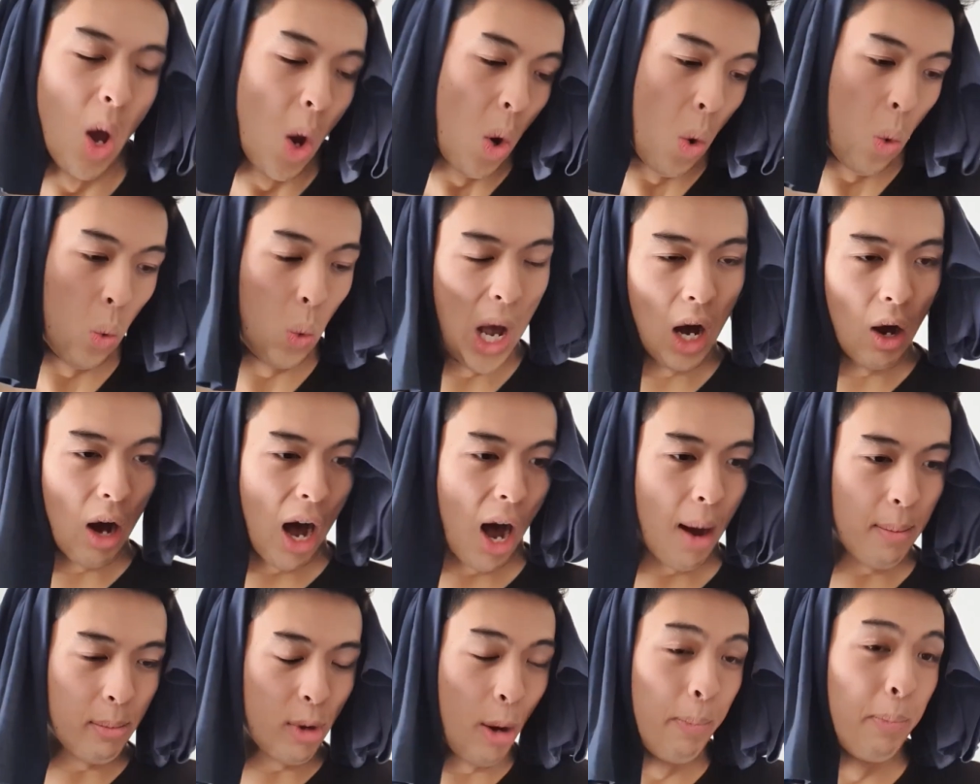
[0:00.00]
Well,
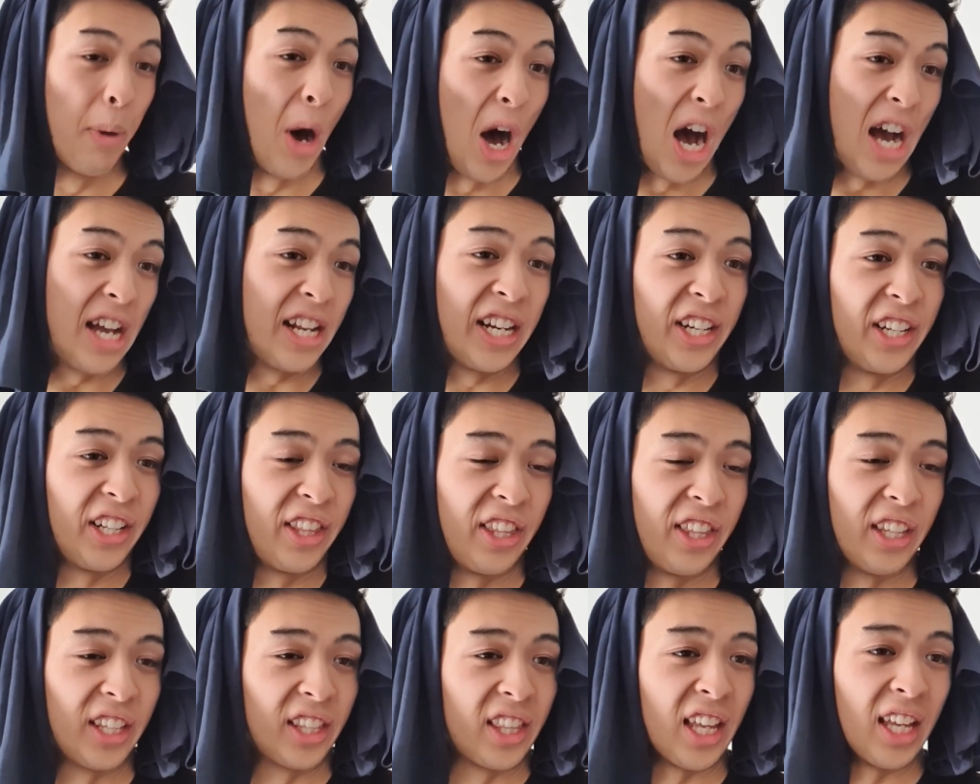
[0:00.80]
I'm not buying
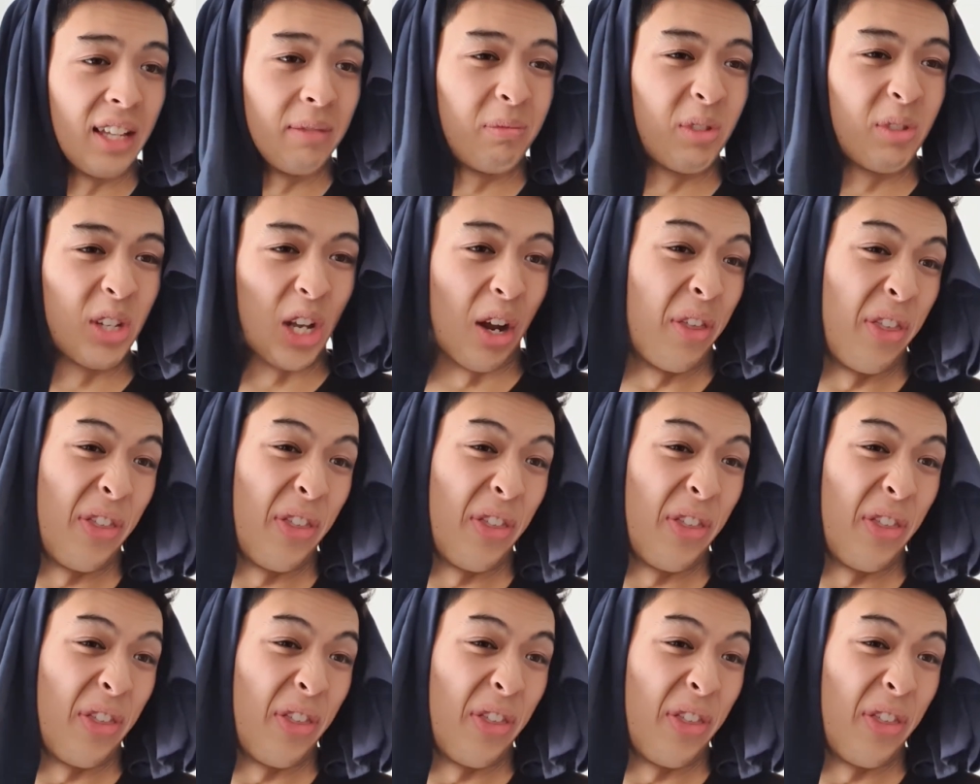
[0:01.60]
anything then, so